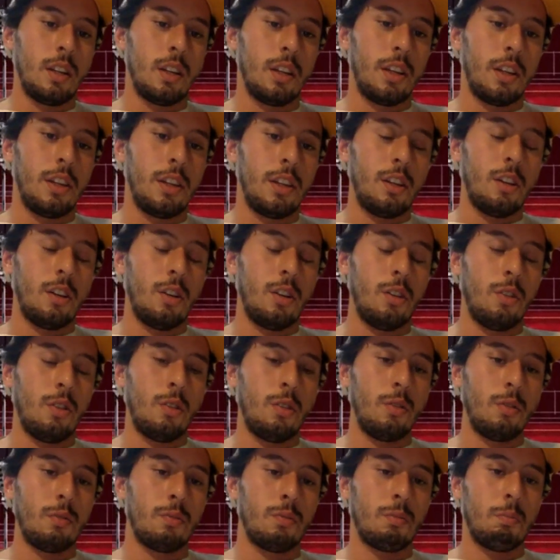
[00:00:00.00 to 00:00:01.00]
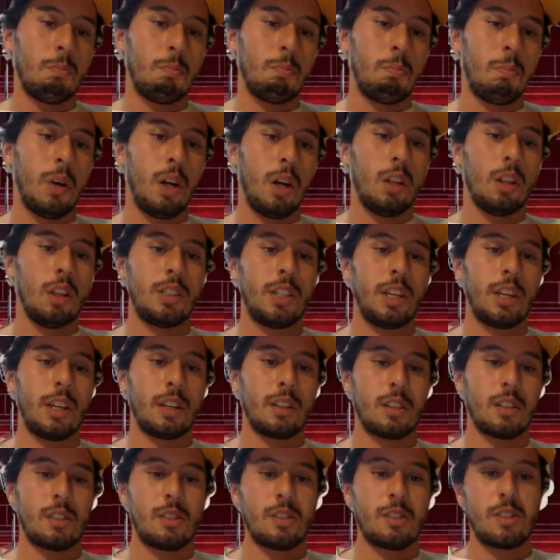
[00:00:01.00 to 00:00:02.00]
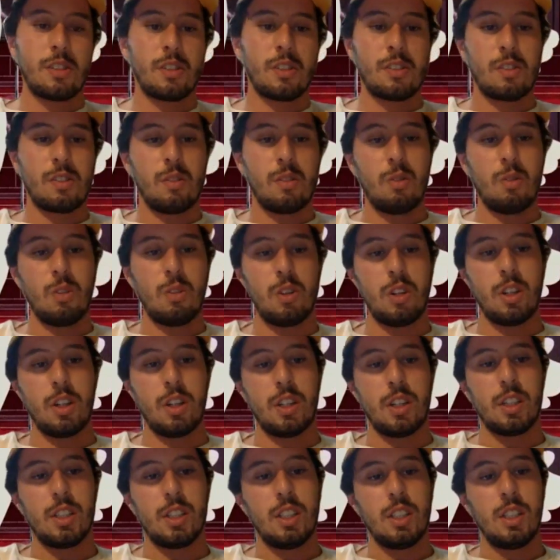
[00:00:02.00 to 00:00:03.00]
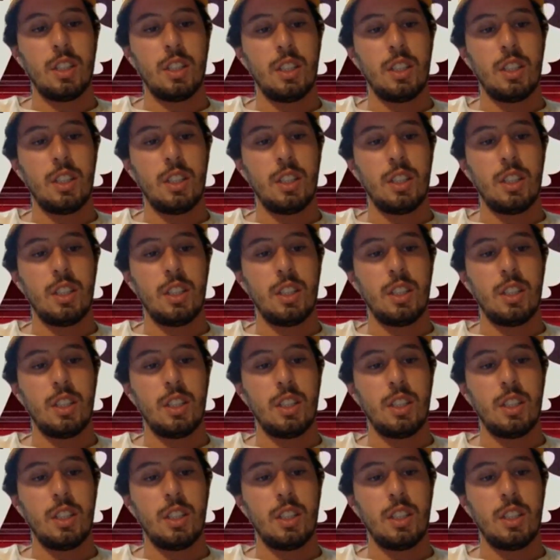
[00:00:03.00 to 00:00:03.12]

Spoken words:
you know, politics or